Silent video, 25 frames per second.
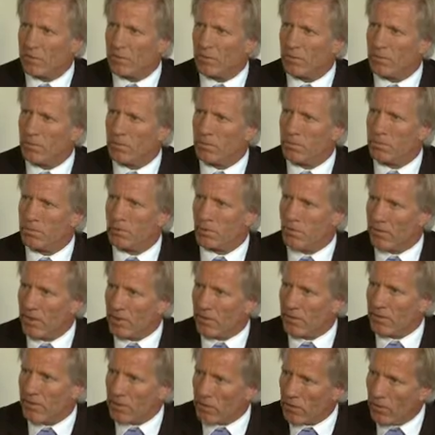to
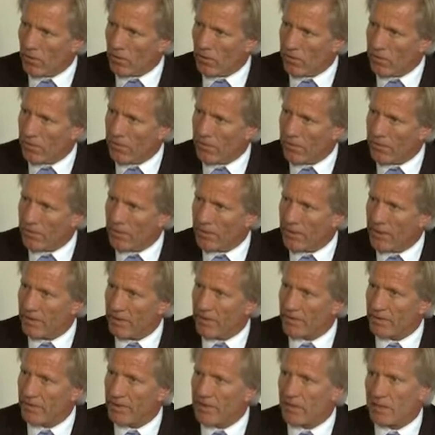protect the content,
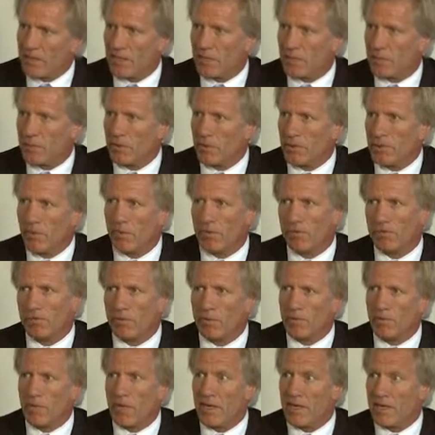and this has been done
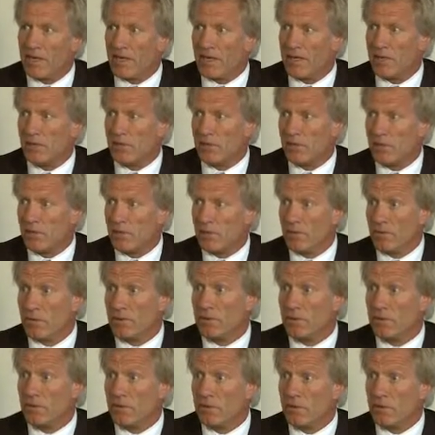for many years, and
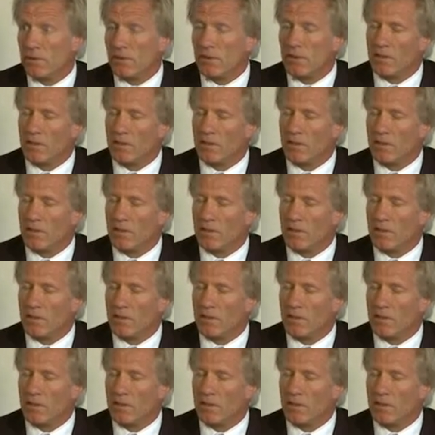it's